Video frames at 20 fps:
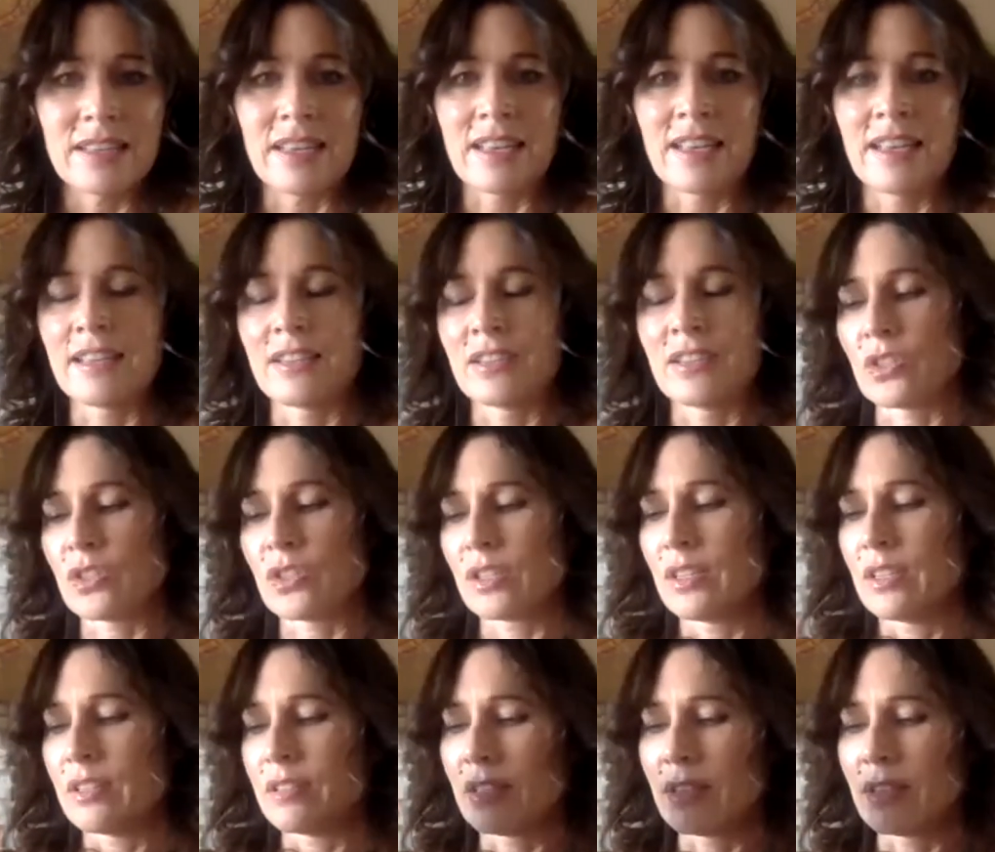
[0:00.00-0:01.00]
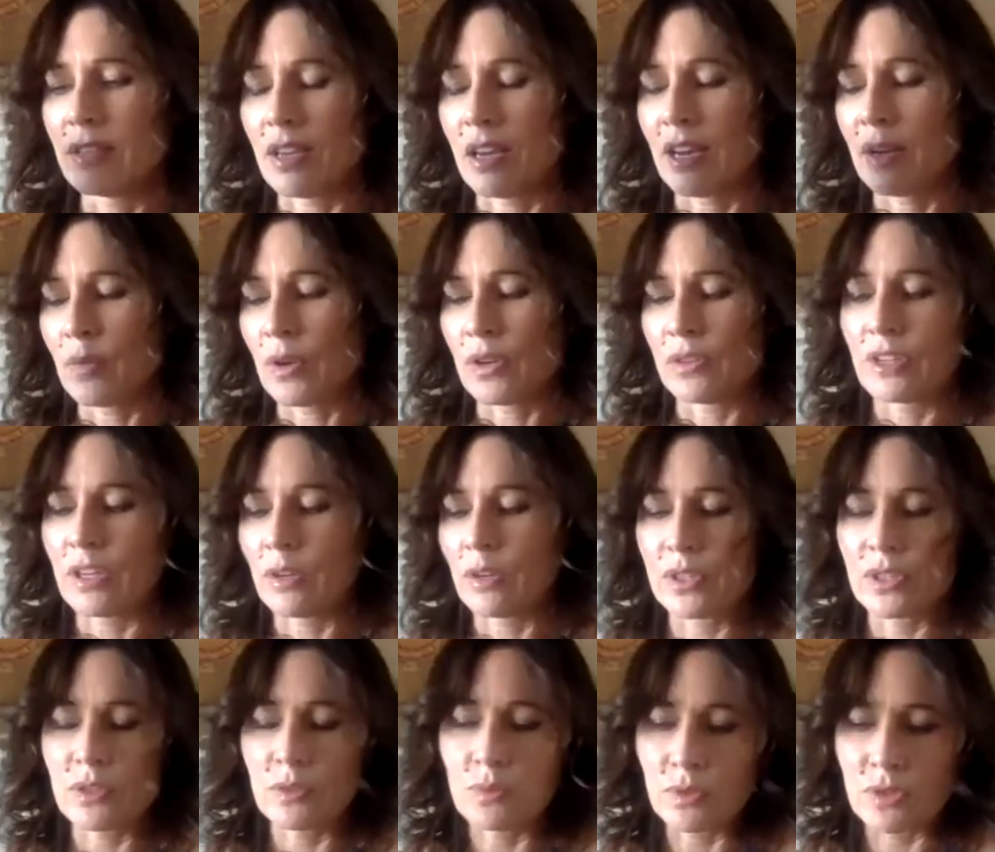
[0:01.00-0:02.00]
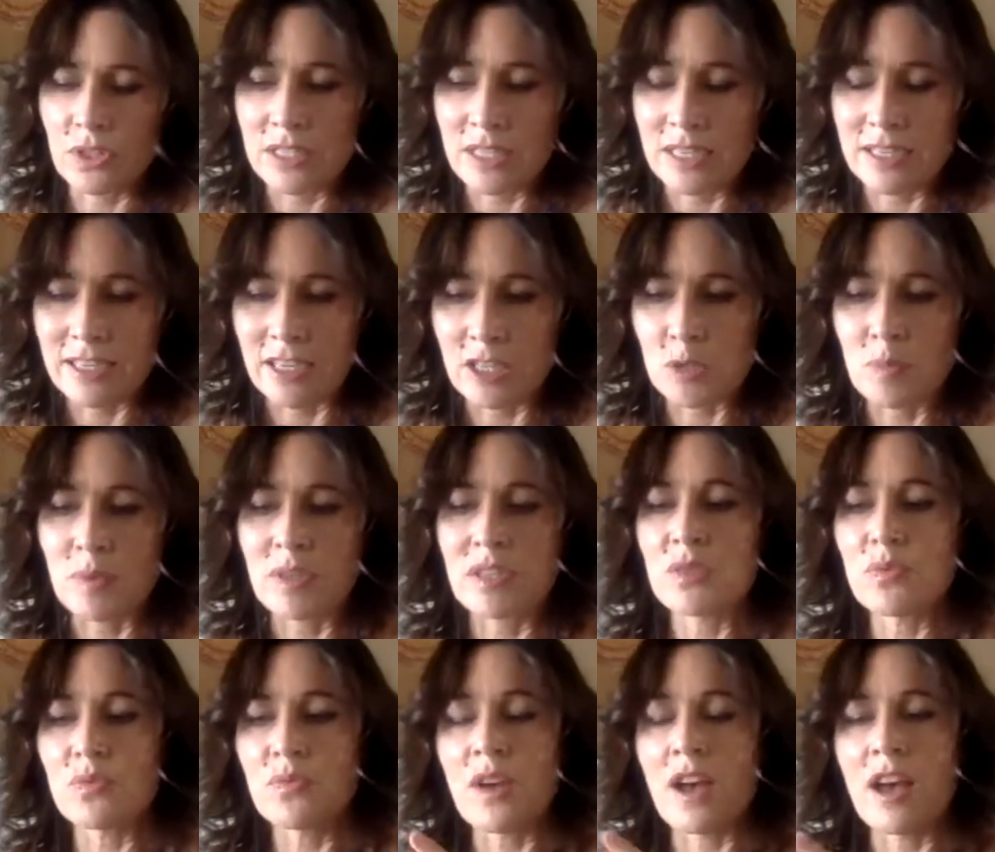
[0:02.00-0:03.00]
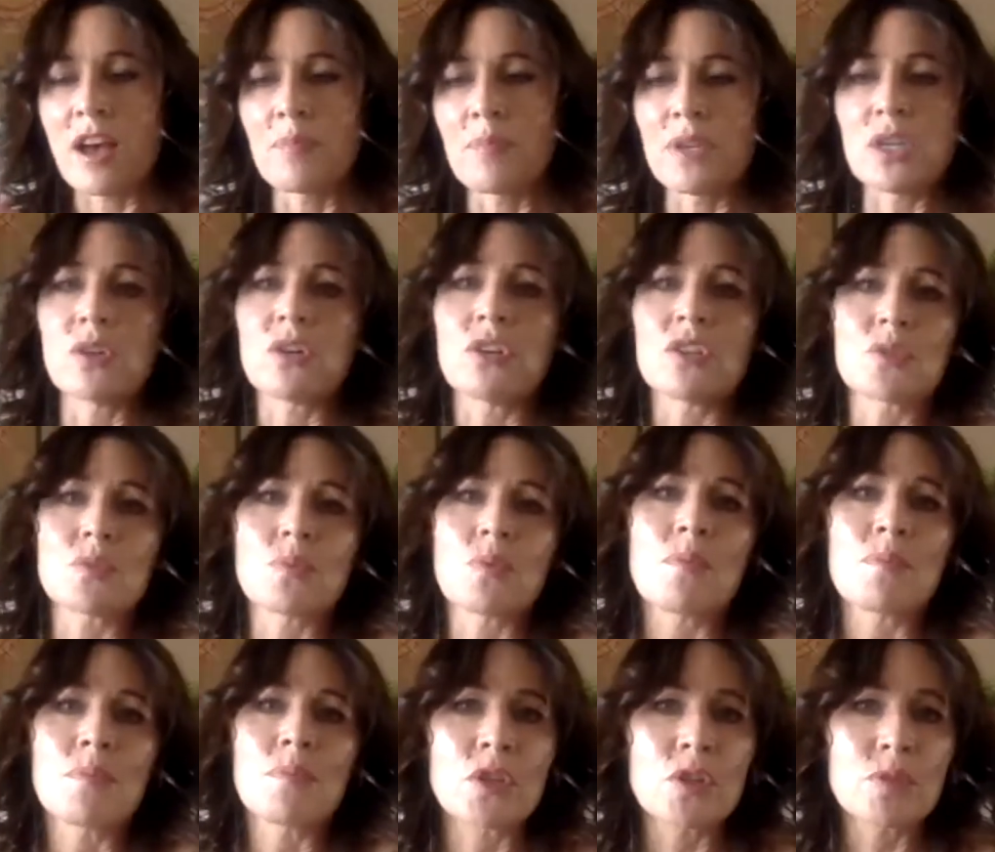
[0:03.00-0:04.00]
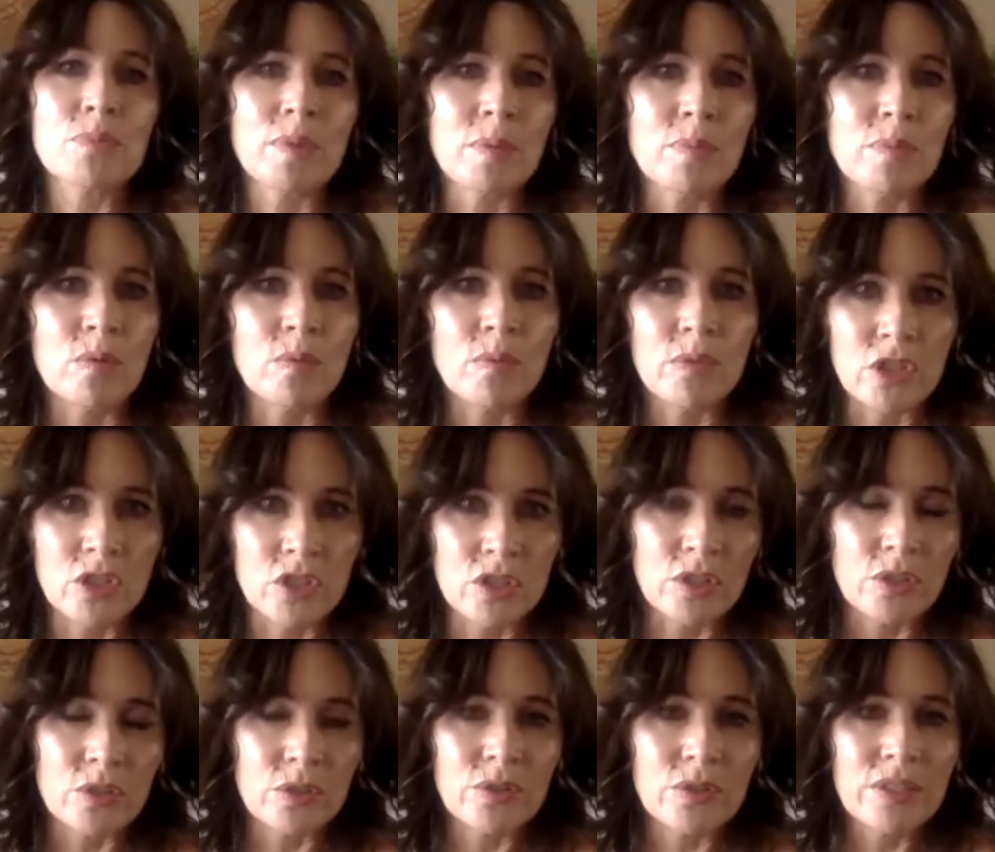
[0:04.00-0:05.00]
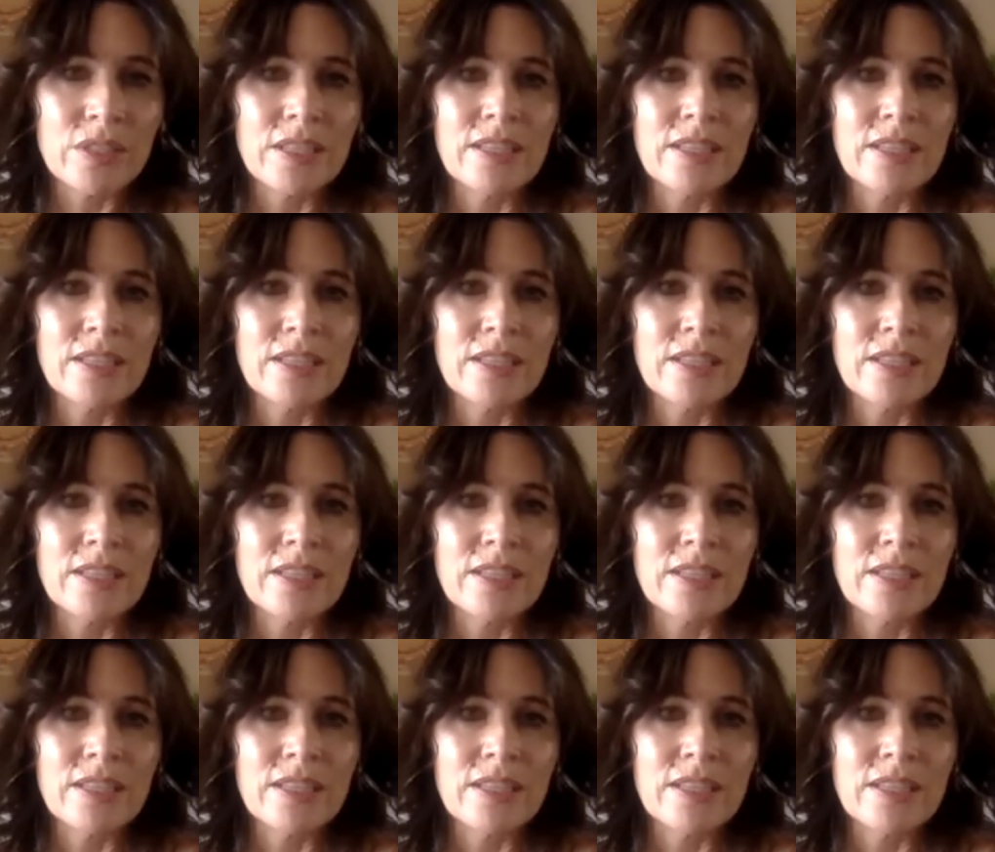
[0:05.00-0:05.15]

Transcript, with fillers: And there, I won't go into all the details, but it's far beyond what most people would do.